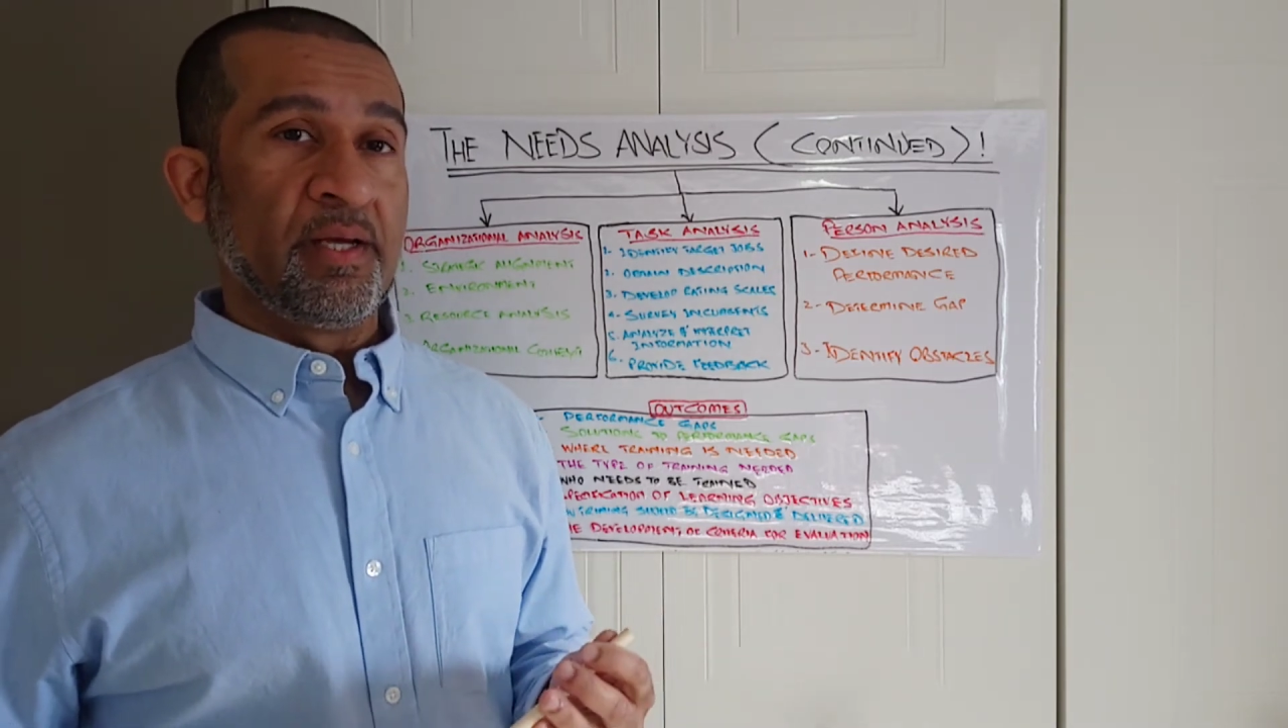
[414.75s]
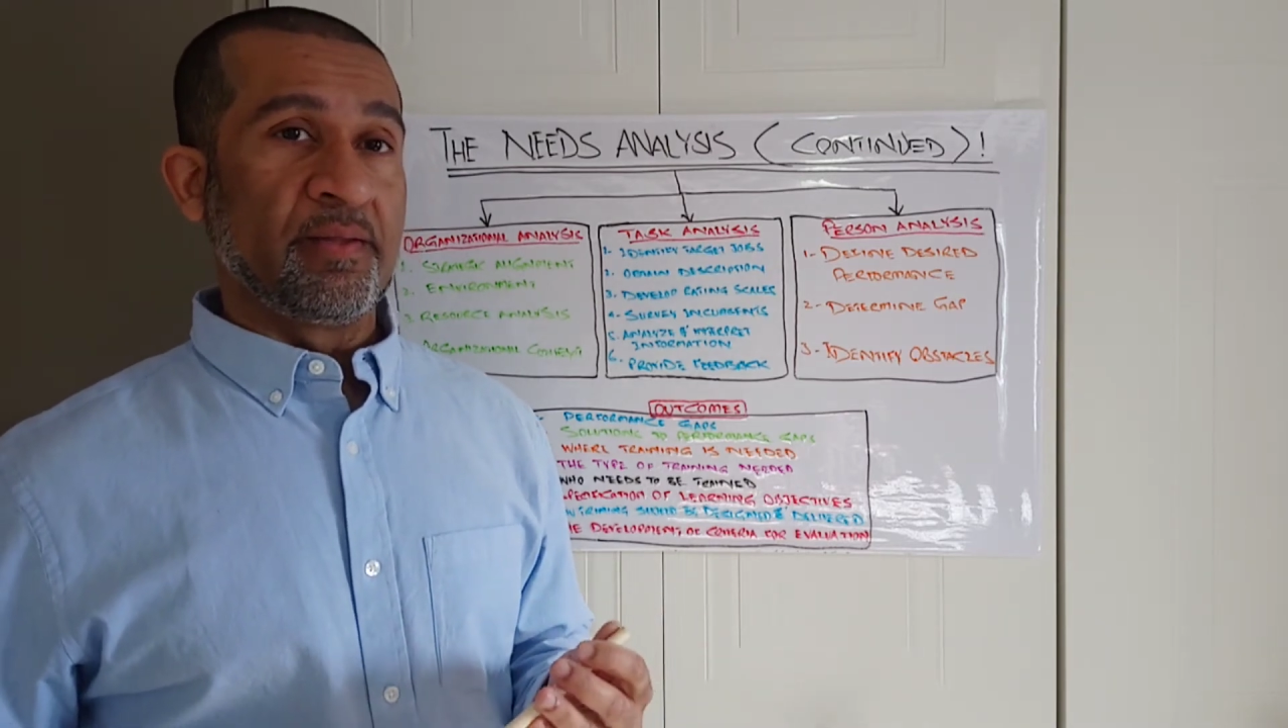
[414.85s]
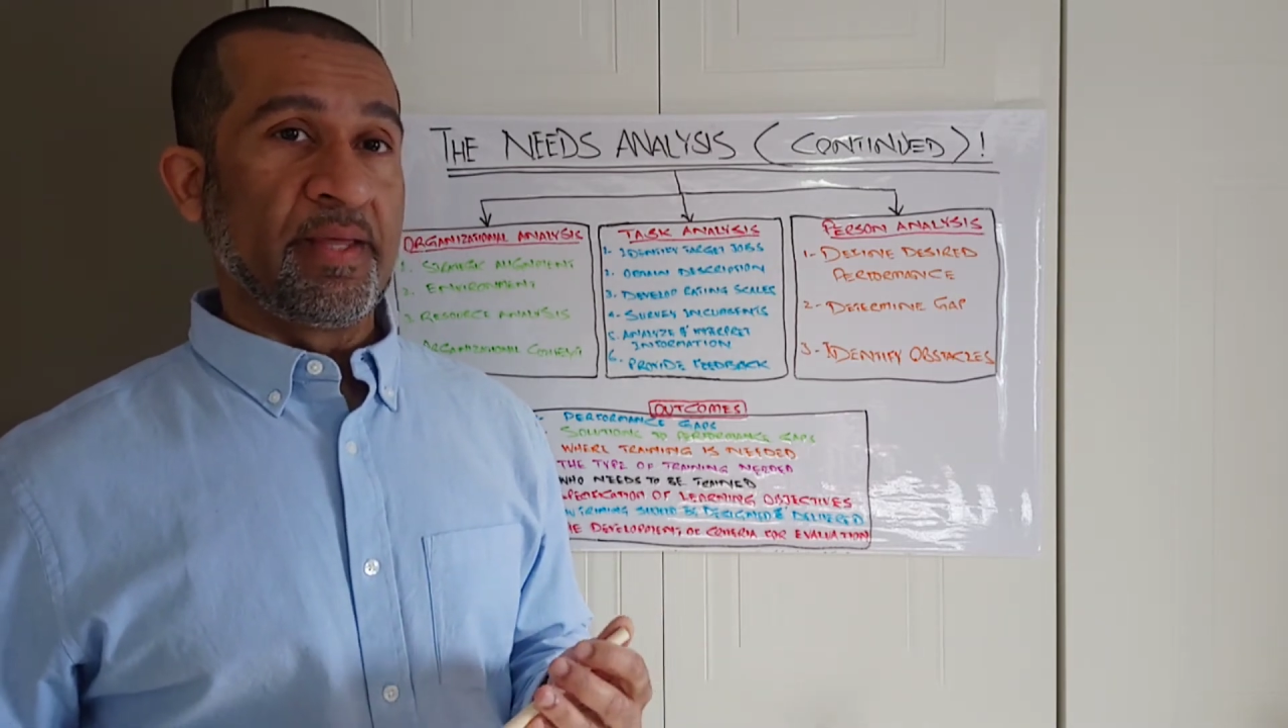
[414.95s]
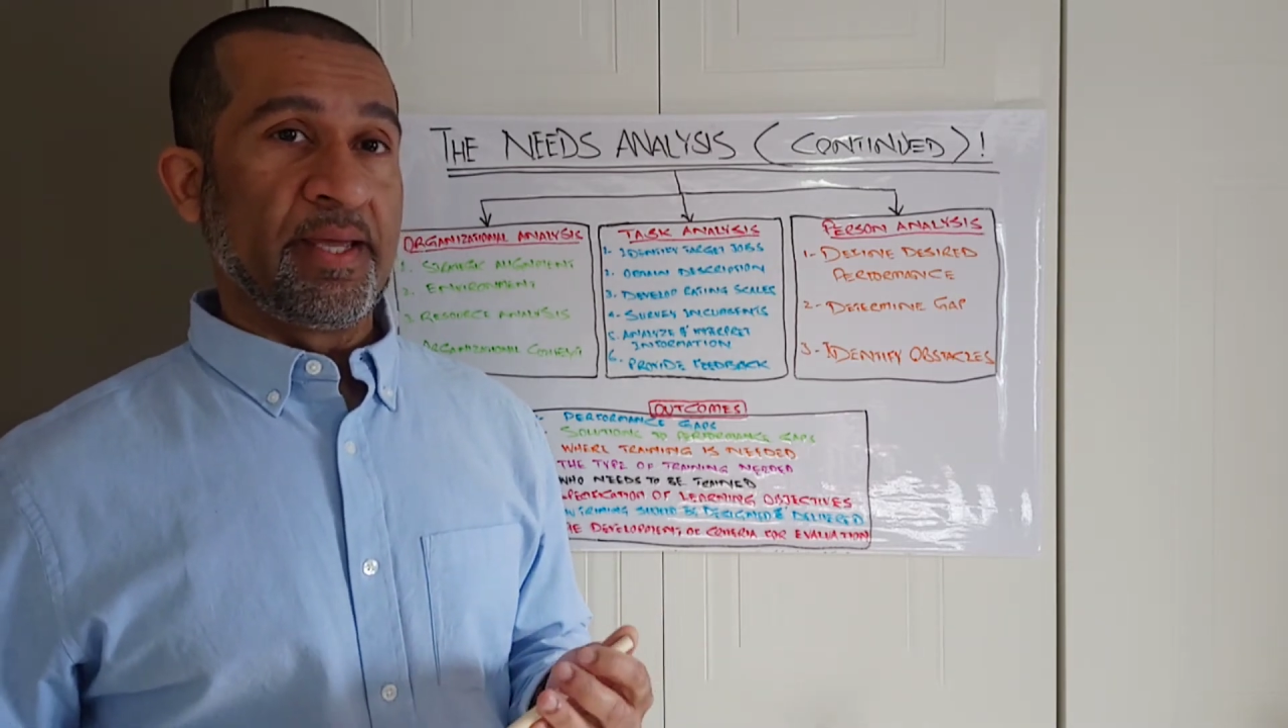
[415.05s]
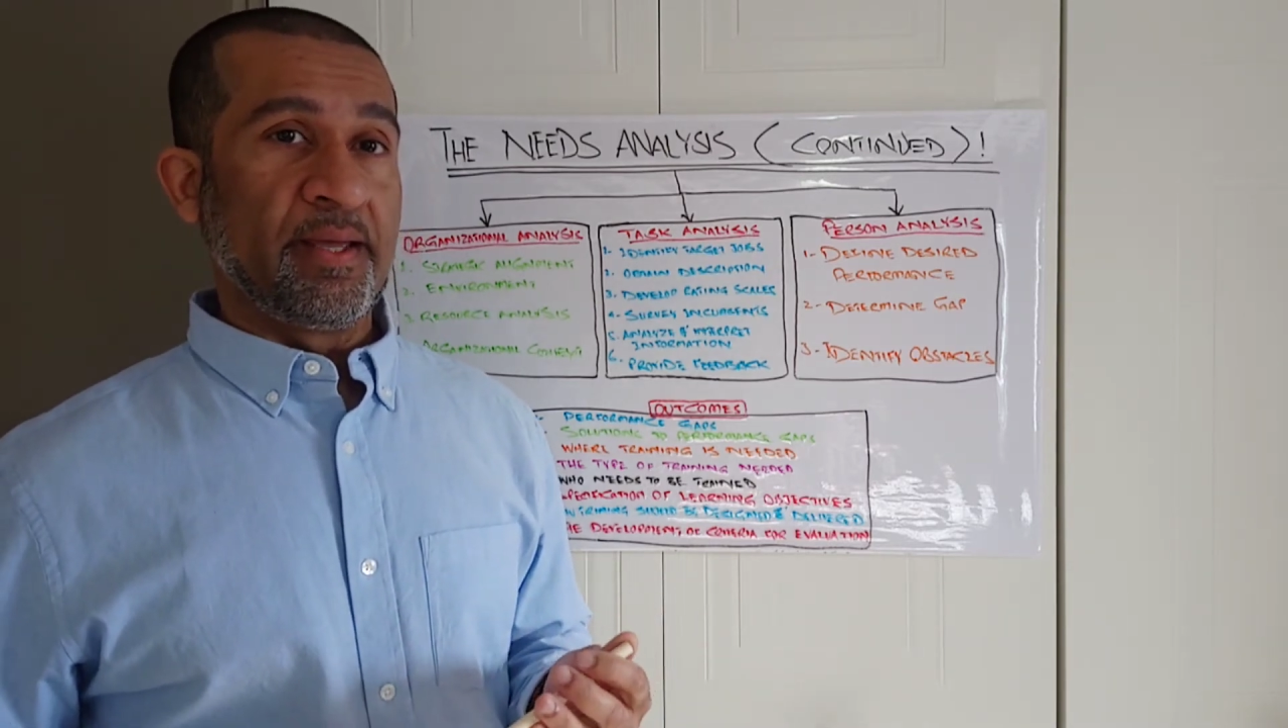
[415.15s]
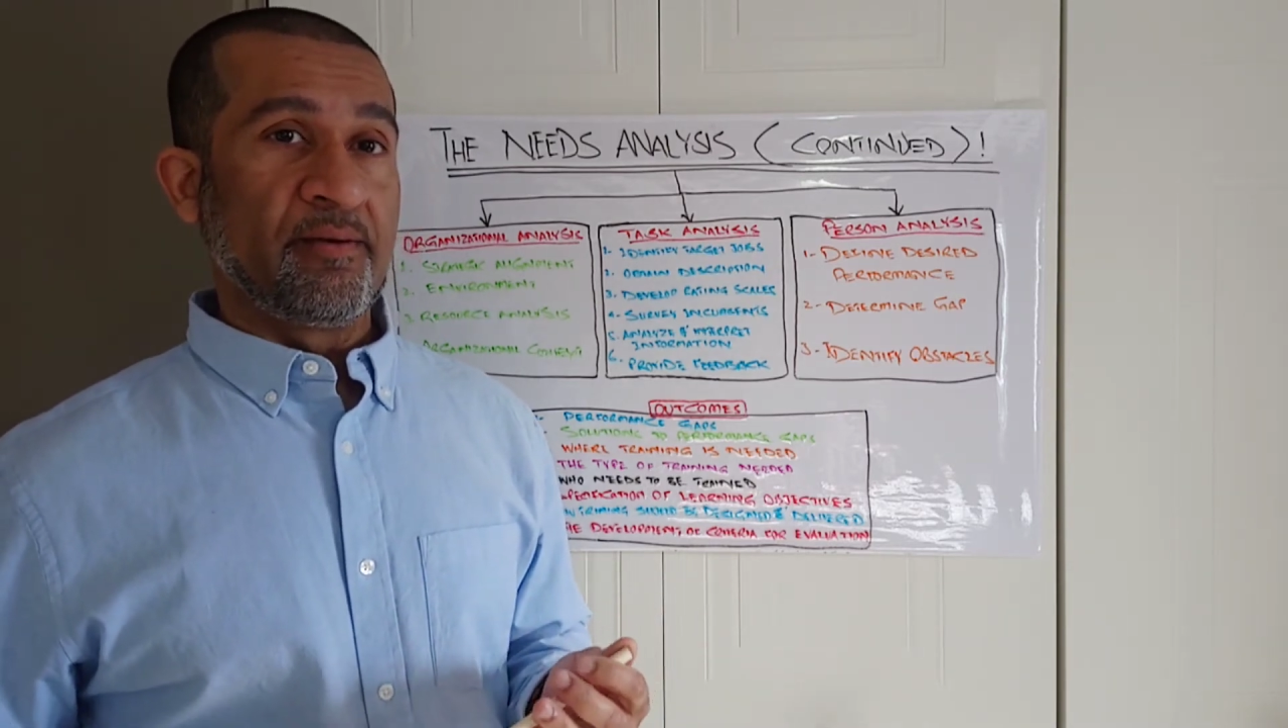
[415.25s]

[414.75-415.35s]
they